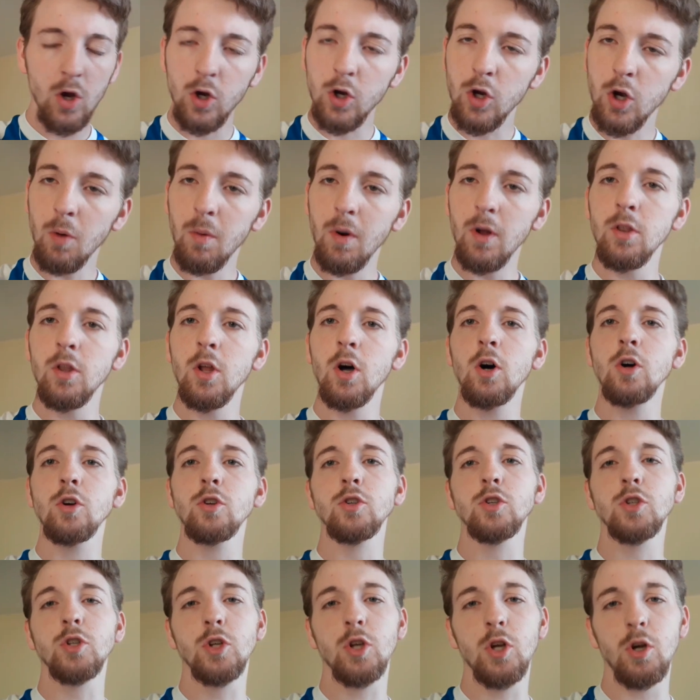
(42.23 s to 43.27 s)
Come on,
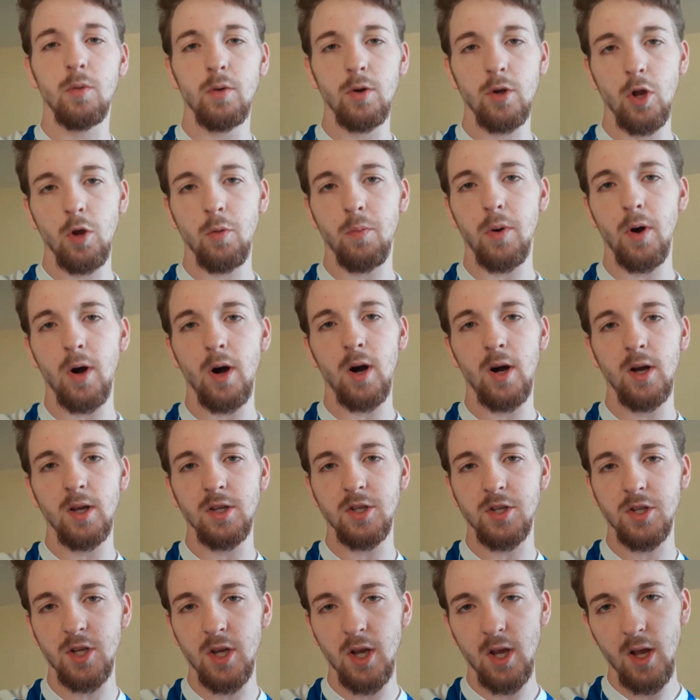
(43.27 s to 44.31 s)
Notts, come on, you
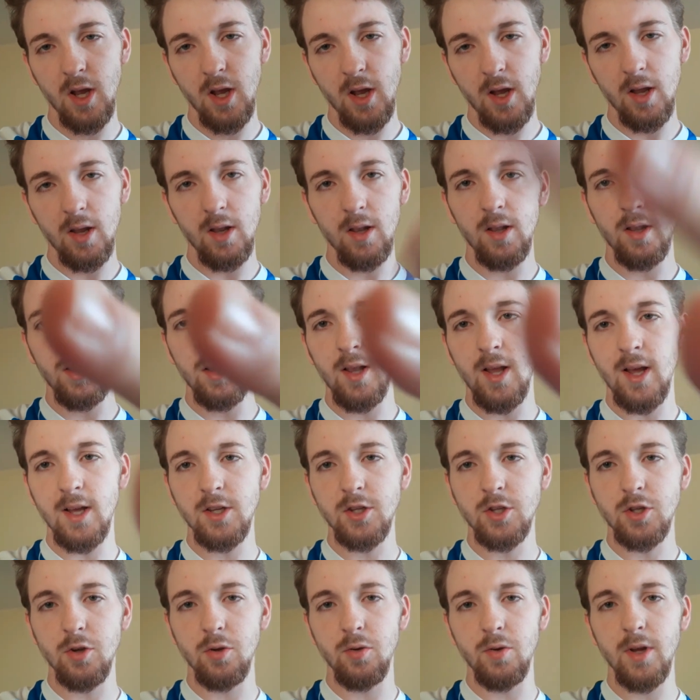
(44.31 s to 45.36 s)
Pies,
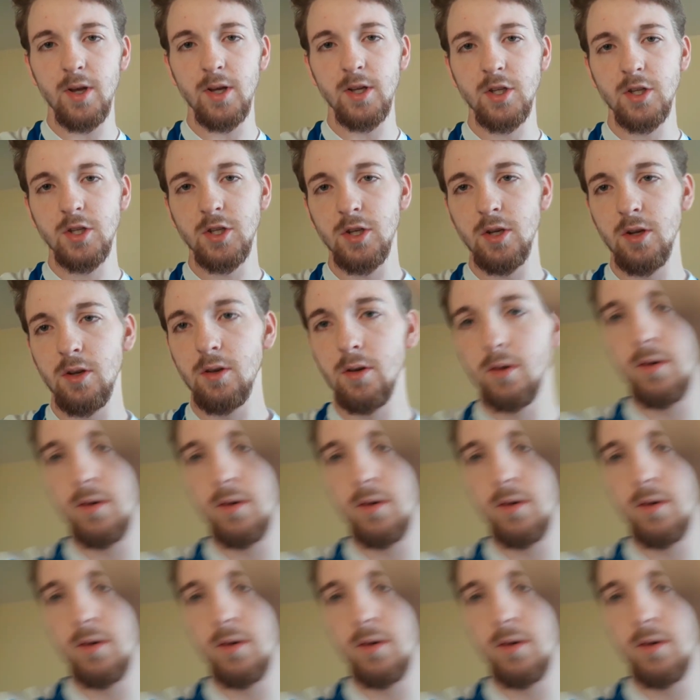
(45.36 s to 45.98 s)
let's do this.